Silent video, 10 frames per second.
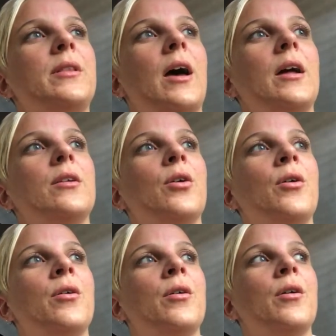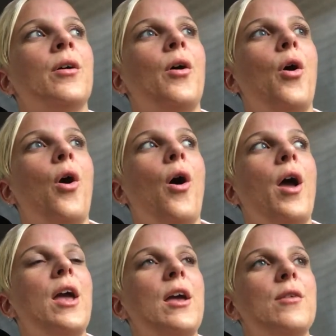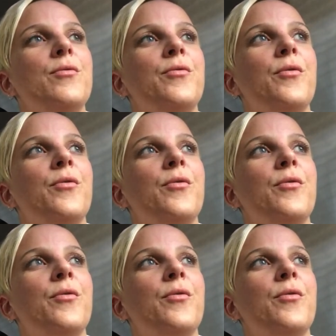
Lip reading: that if